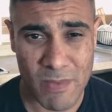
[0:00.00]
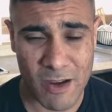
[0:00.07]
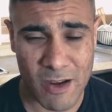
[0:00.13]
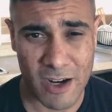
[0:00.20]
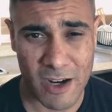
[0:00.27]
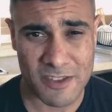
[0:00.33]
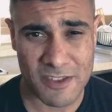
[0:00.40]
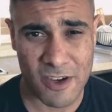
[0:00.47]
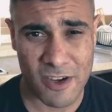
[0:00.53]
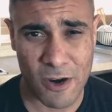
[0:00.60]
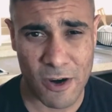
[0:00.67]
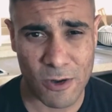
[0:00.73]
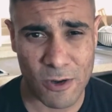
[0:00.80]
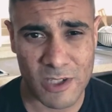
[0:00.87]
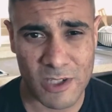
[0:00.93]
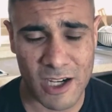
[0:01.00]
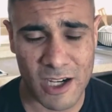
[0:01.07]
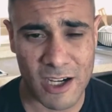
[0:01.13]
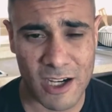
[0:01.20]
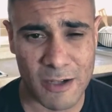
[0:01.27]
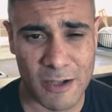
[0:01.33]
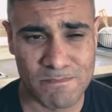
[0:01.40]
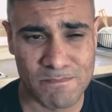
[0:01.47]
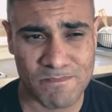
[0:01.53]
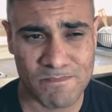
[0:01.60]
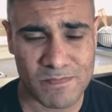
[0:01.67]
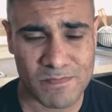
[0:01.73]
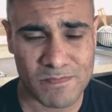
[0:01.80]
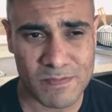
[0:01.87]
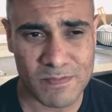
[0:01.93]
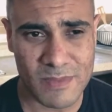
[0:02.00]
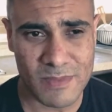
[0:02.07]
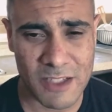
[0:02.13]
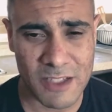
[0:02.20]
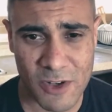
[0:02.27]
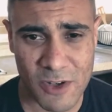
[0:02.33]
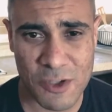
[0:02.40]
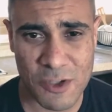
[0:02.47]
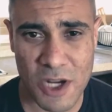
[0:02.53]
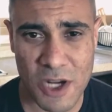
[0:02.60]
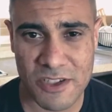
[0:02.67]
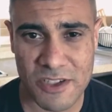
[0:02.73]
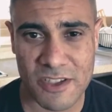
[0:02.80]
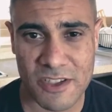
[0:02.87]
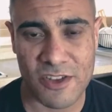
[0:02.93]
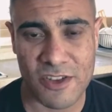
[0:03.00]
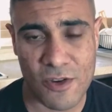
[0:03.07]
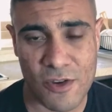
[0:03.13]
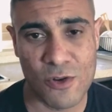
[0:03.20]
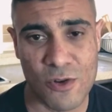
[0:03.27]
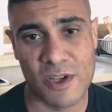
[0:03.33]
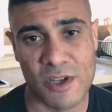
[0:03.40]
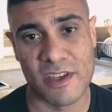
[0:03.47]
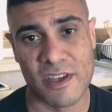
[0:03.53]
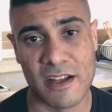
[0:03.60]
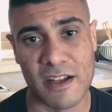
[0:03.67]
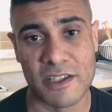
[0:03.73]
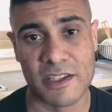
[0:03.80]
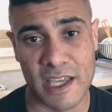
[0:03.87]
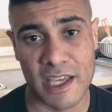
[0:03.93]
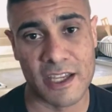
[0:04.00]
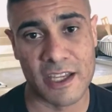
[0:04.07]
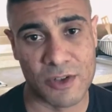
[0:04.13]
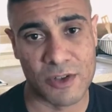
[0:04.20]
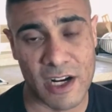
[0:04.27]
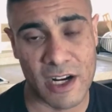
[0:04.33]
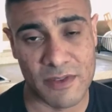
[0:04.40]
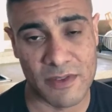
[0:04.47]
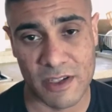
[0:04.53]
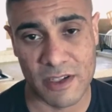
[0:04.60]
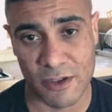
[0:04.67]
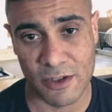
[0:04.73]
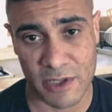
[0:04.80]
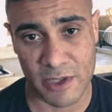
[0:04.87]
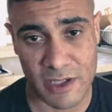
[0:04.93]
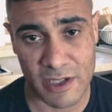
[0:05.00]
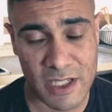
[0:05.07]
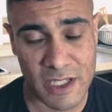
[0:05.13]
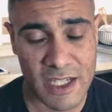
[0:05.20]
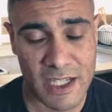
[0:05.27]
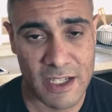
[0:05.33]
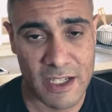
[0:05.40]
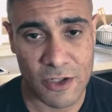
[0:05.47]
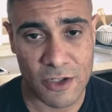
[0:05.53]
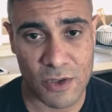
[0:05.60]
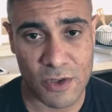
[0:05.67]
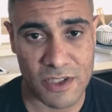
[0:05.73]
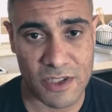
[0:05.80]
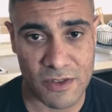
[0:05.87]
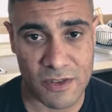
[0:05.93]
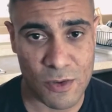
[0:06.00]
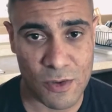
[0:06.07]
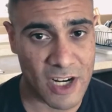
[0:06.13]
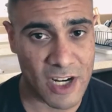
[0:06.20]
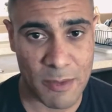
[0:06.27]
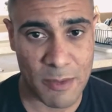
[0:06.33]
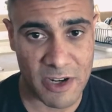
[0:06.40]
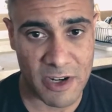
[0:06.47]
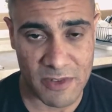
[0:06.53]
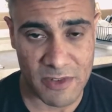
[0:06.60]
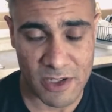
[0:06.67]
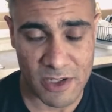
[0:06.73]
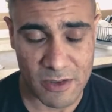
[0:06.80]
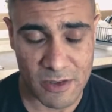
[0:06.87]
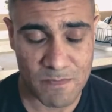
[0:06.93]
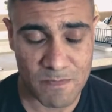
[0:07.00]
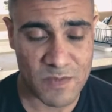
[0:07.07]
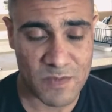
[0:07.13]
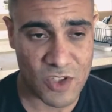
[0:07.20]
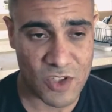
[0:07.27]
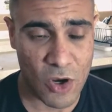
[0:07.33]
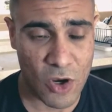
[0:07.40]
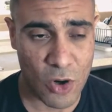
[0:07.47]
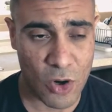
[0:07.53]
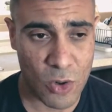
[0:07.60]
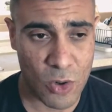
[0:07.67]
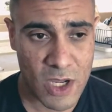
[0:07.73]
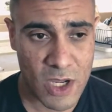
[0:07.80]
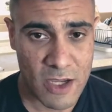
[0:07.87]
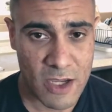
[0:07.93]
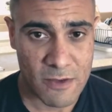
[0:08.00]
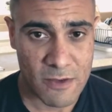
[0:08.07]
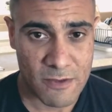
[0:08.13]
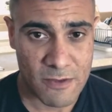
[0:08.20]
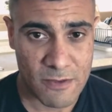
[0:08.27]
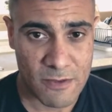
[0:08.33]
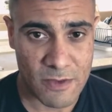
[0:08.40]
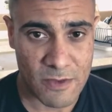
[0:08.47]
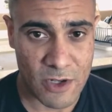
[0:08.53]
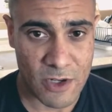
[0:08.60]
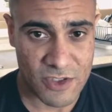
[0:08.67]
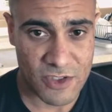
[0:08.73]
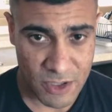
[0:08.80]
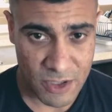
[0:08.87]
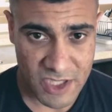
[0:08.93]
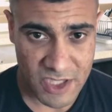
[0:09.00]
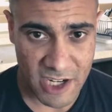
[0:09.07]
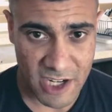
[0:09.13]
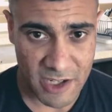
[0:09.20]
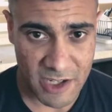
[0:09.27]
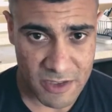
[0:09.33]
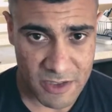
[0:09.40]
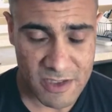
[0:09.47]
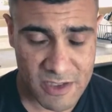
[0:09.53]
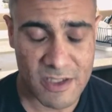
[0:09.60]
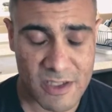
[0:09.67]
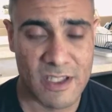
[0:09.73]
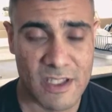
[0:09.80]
All right, so first question is who exactly can drive in Korea? Who can operate a vehicle? So there's two scenarios.